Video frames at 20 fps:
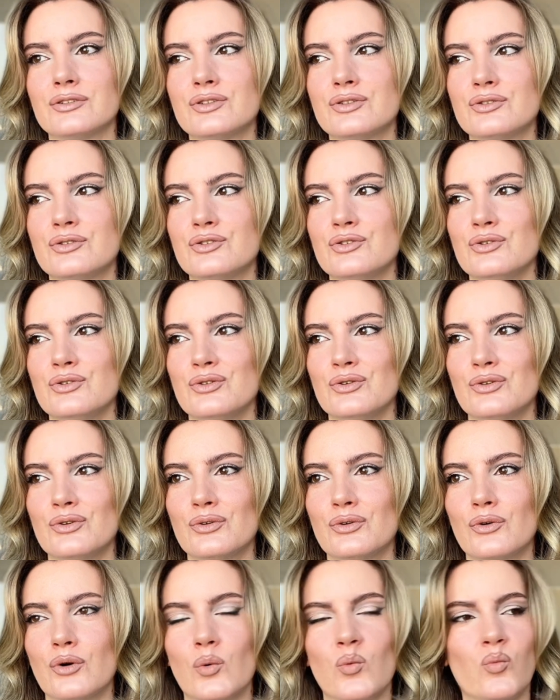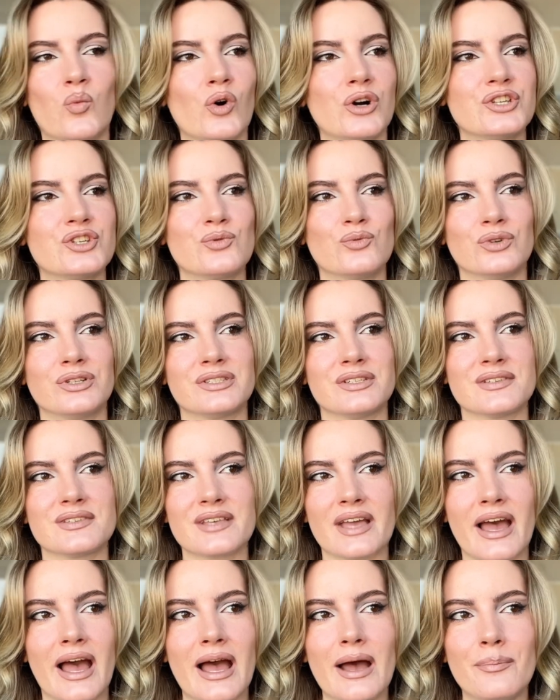to watch what is
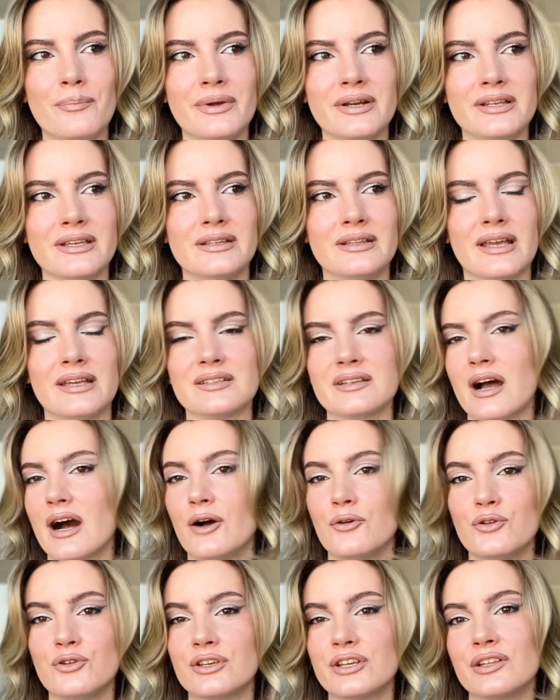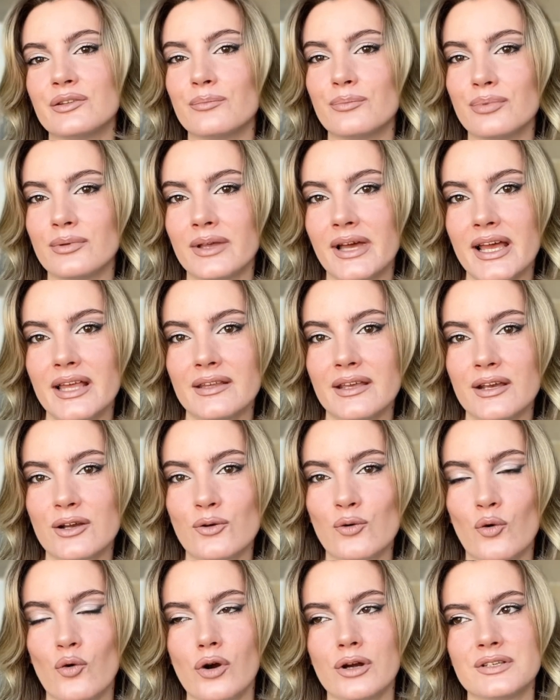happening and how you can plan
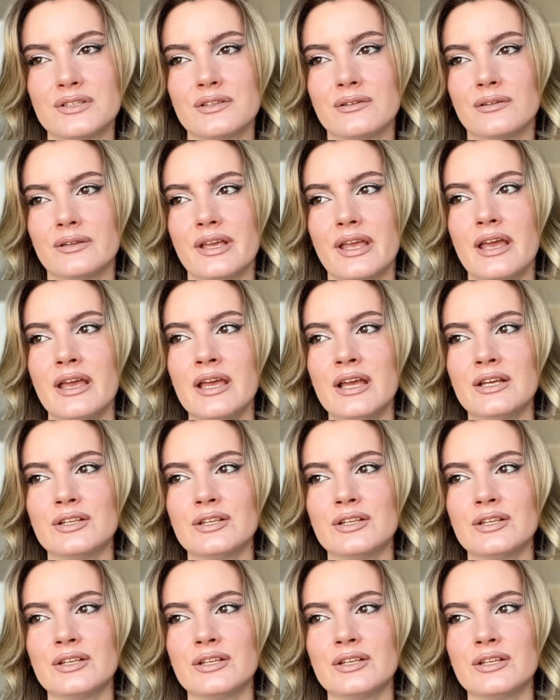accordingly,